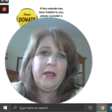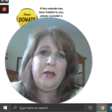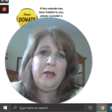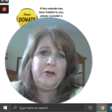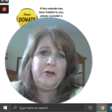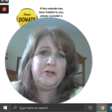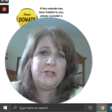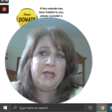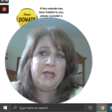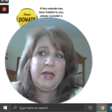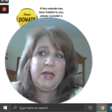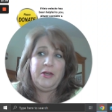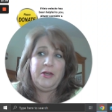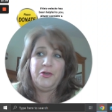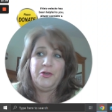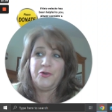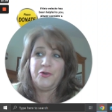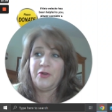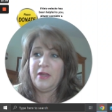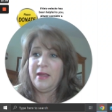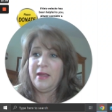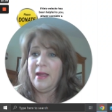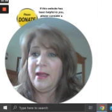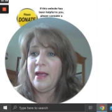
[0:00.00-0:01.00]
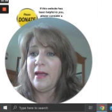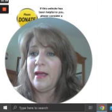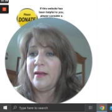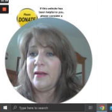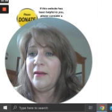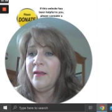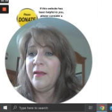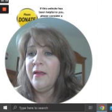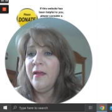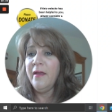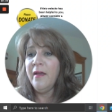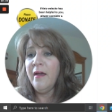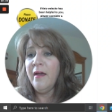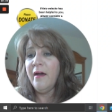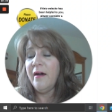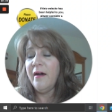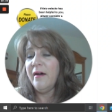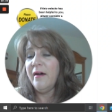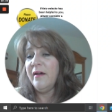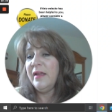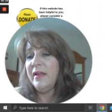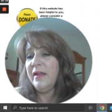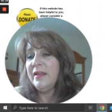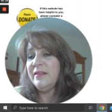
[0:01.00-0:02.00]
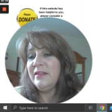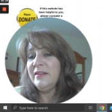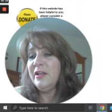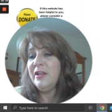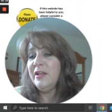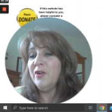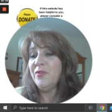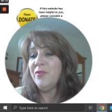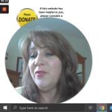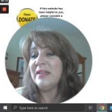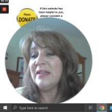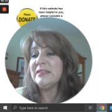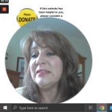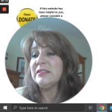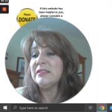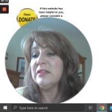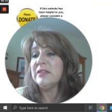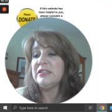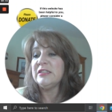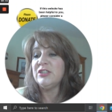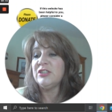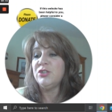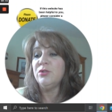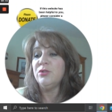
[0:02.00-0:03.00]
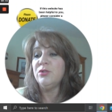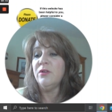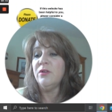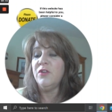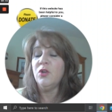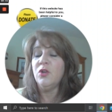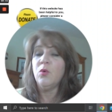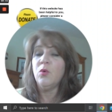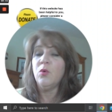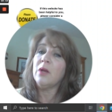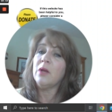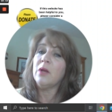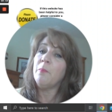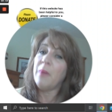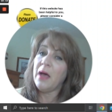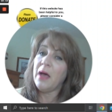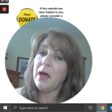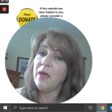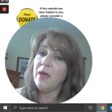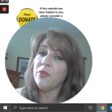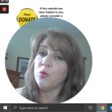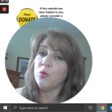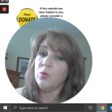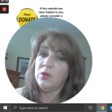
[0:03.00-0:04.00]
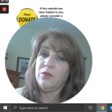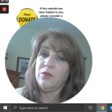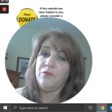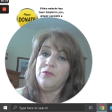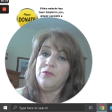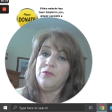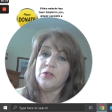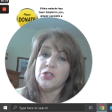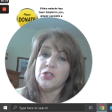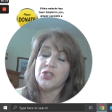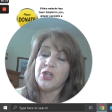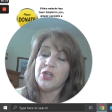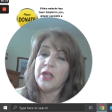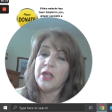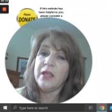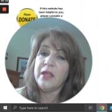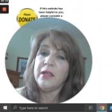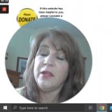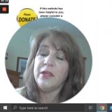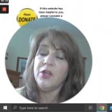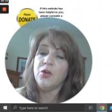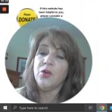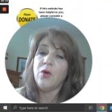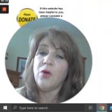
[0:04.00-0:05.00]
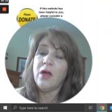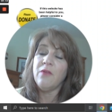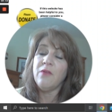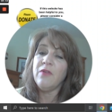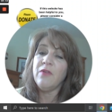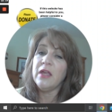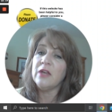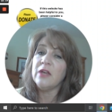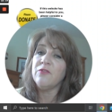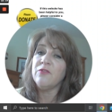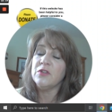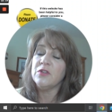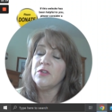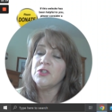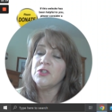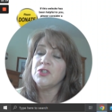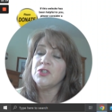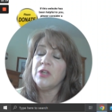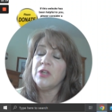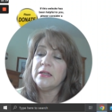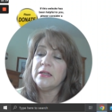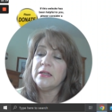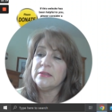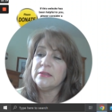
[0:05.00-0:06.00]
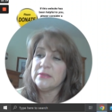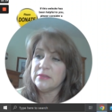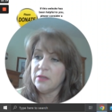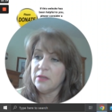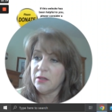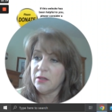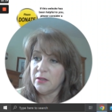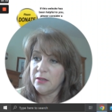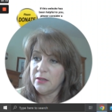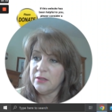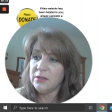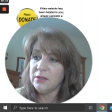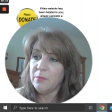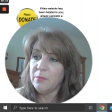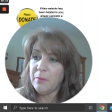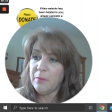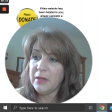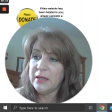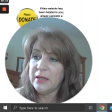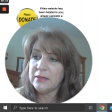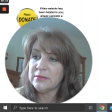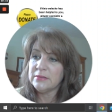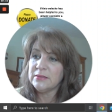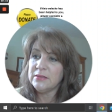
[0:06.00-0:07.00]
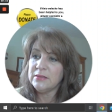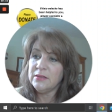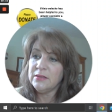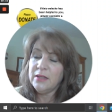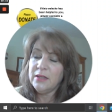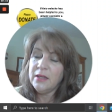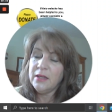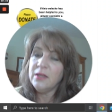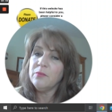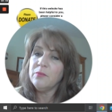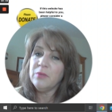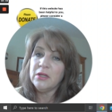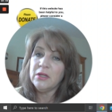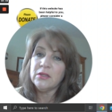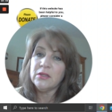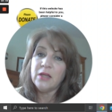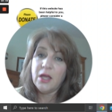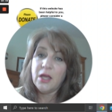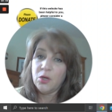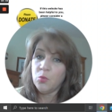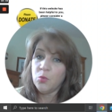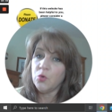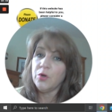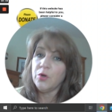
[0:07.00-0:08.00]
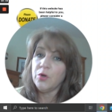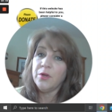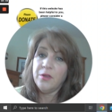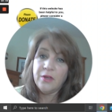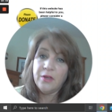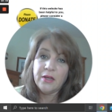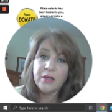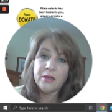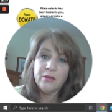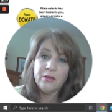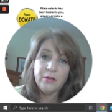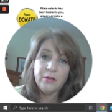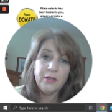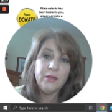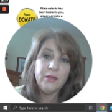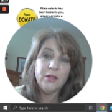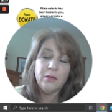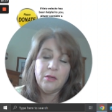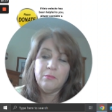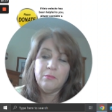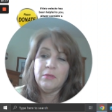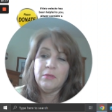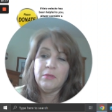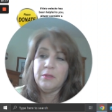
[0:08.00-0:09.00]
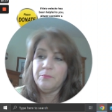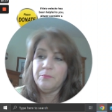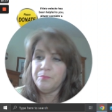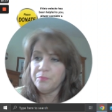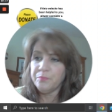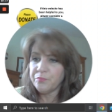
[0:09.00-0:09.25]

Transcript: entertain your cat uh, and you know that's nice too if you don't want to bother with a fish tank you know i've had fish tanks uh, in the past and they can be a lot of work you got to clean them and